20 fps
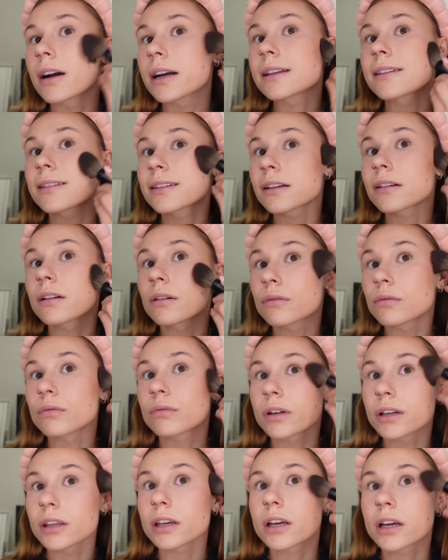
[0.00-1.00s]
It's still a
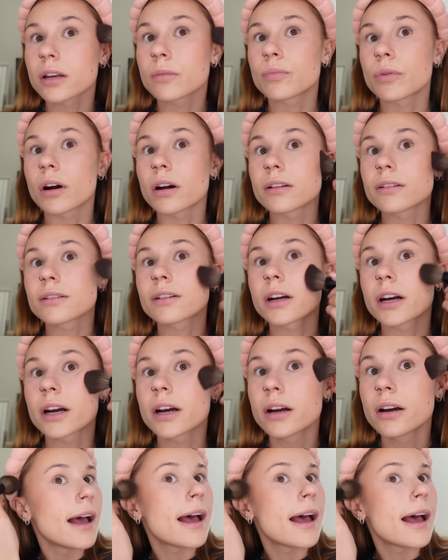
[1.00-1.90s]
really good bronzer,